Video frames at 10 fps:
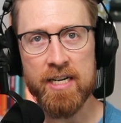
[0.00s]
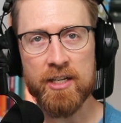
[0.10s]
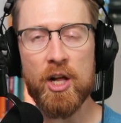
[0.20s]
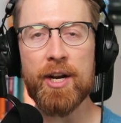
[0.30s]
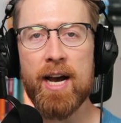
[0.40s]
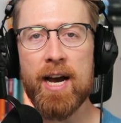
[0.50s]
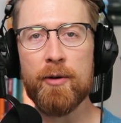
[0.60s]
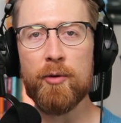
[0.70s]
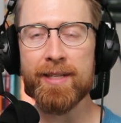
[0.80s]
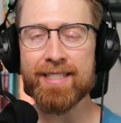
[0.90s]
Claude AI
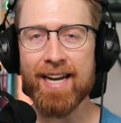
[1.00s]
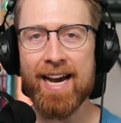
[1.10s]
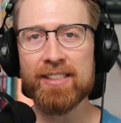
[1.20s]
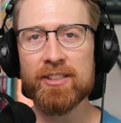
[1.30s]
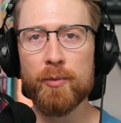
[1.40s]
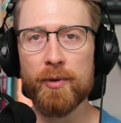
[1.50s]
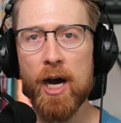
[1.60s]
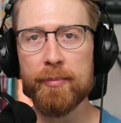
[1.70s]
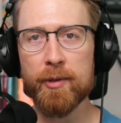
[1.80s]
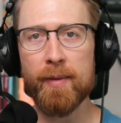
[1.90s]
will be tasked with
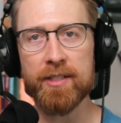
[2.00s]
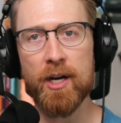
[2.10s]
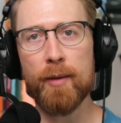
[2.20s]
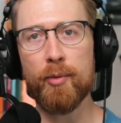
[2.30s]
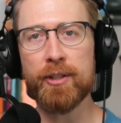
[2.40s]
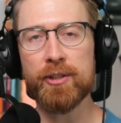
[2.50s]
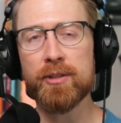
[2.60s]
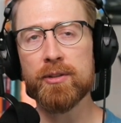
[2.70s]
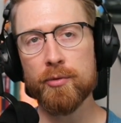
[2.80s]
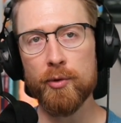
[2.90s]
optimizing
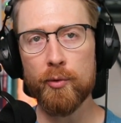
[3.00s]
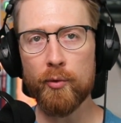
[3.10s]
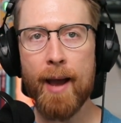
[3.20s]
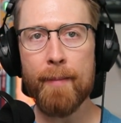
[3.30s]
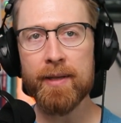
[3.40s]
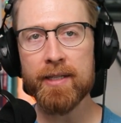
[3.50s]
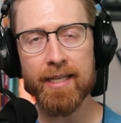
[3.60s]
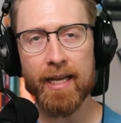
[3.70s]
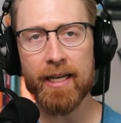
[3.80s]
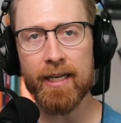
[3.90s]
operations through rapid
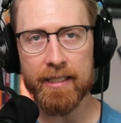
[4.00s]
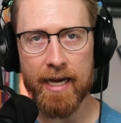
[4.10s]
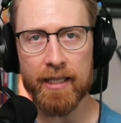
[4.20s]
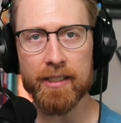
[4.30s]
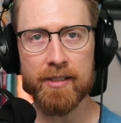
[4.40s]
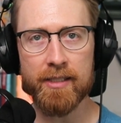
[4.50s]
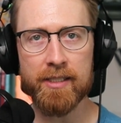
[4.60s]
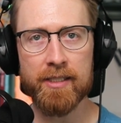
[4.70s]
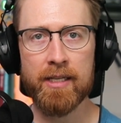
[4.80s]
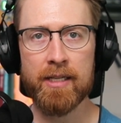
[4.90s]
data
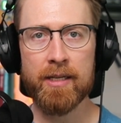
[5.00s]
analysis,